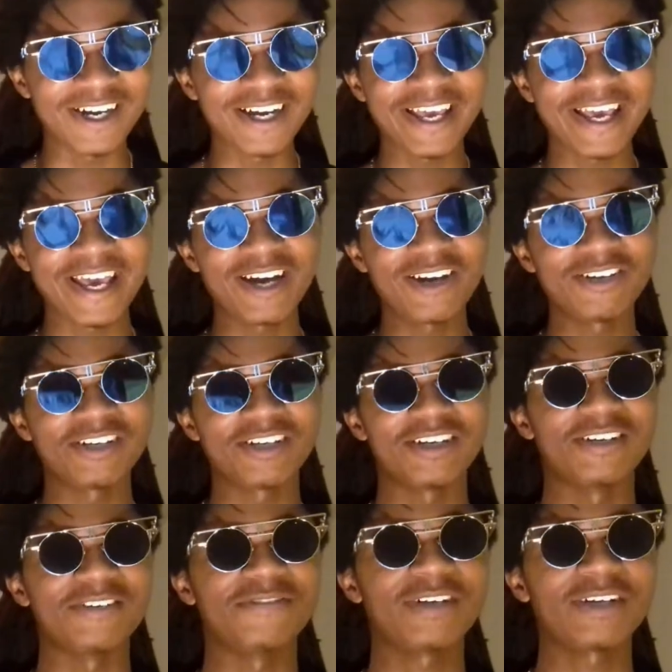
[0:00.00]
Fuck, hell no.
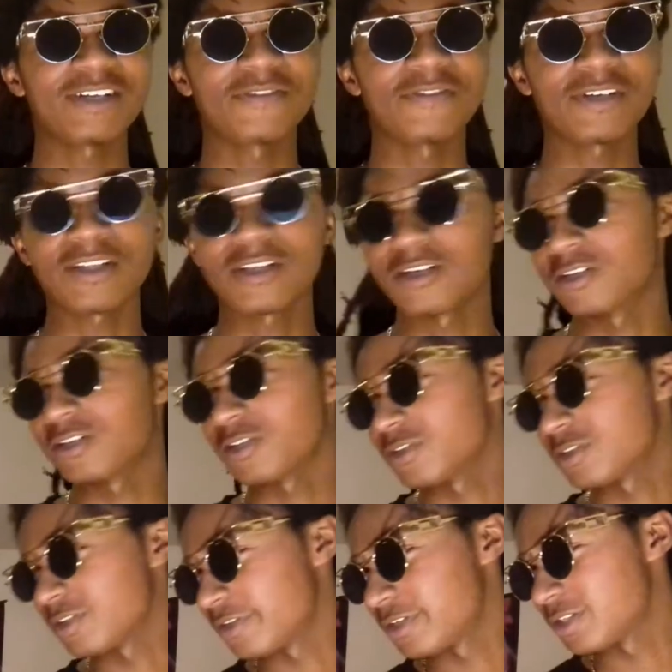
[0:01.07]
Nah. Fuck the
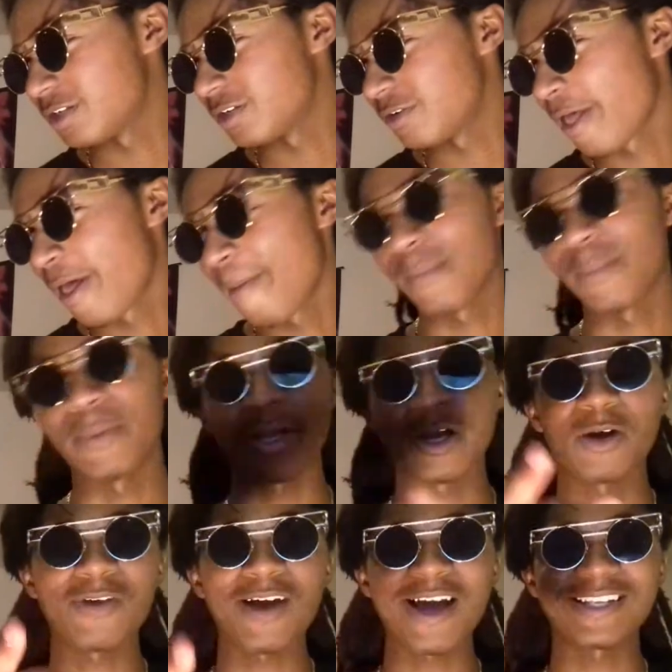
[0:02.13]
Naruto series, though. My
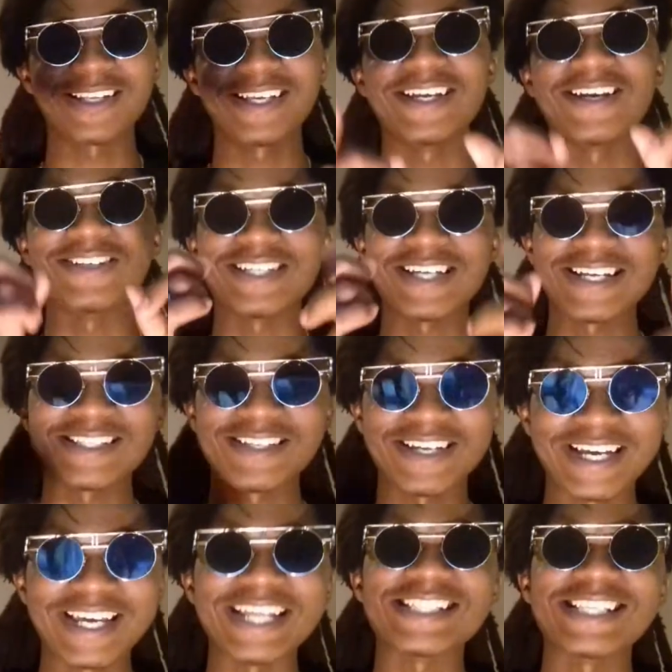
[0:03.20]
nigga Rock Lee, though. Shout out to
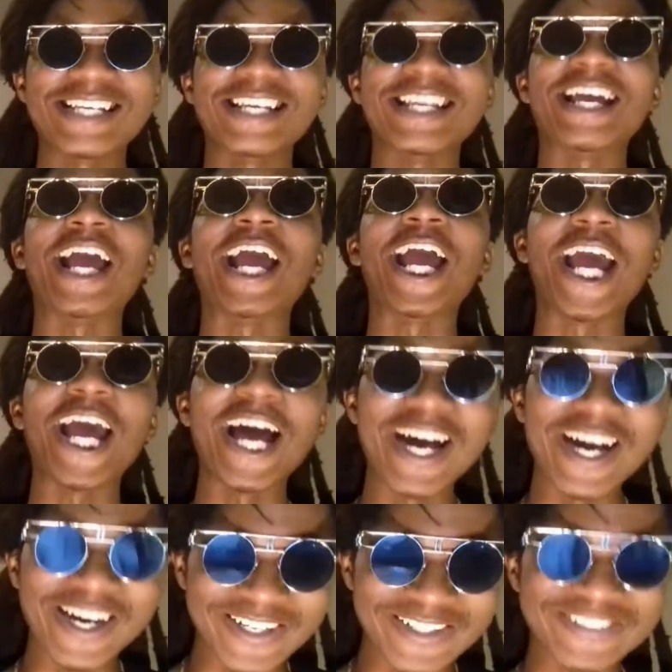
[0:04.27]
that nigga. That's the nigga the
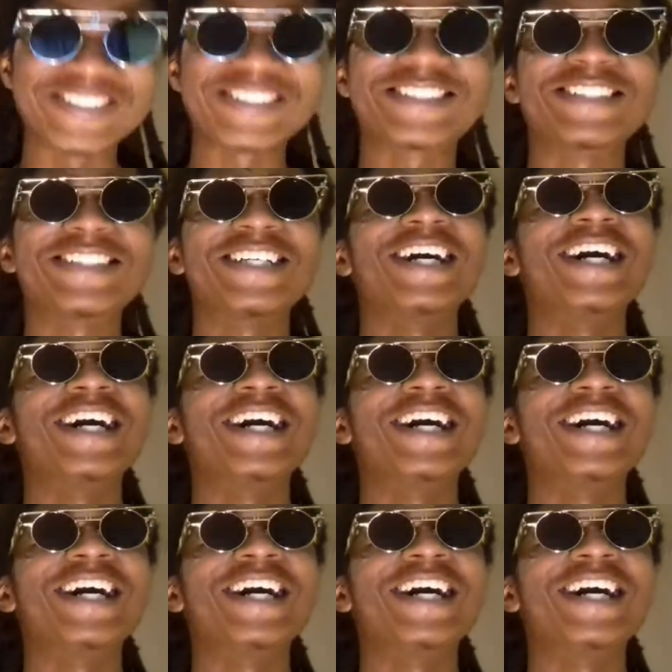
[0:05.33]
GOAT.